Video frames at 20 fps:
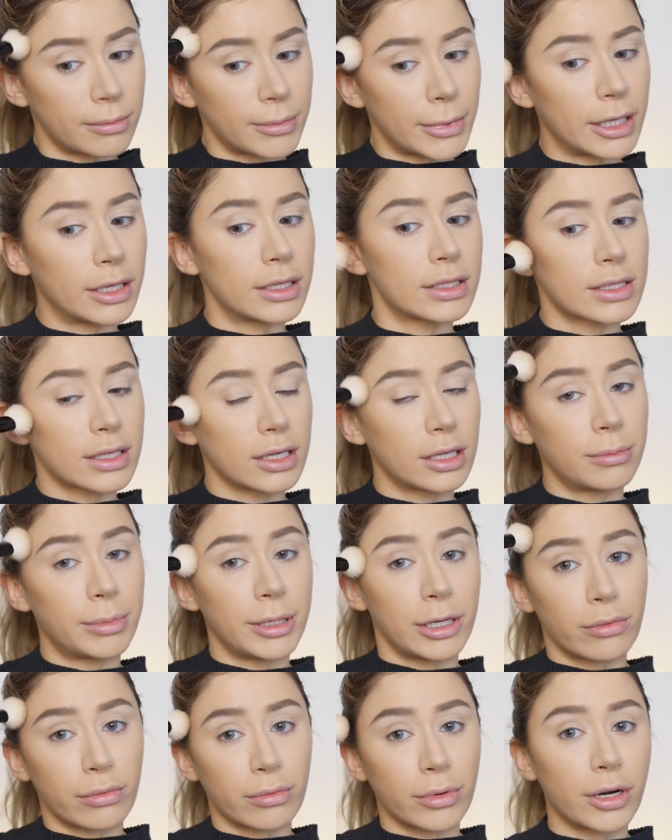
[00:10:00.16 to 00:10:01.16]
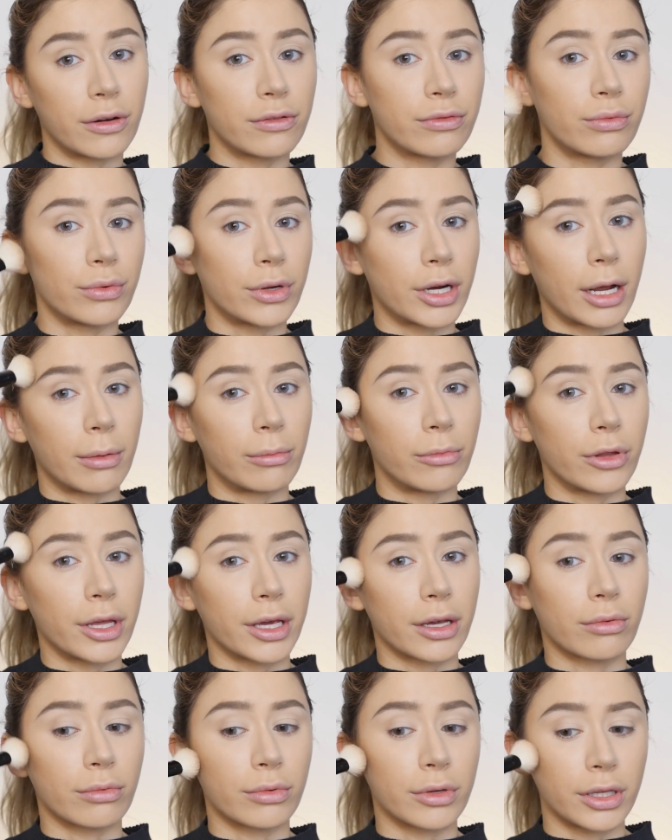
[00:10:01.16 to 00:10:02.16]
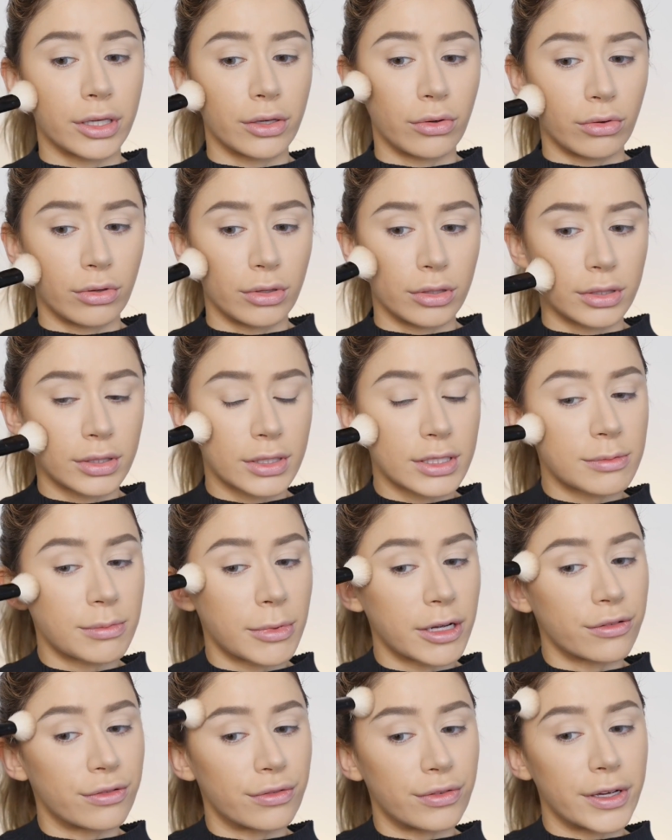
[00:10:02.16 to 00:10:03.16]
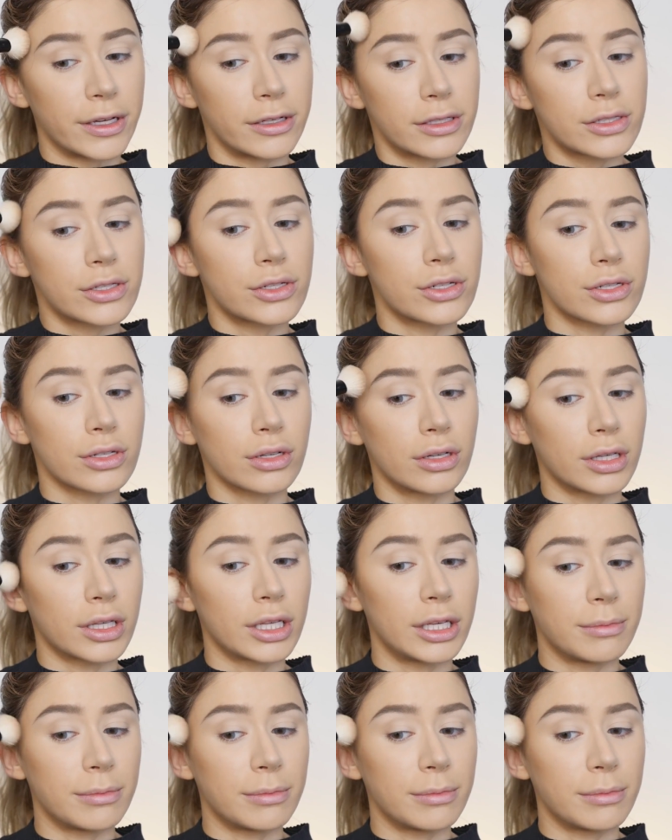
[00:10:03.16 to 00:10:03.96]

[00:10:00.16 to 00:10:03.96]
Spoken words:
man, it's gonna be rough when I'm like really old because my face is just gonna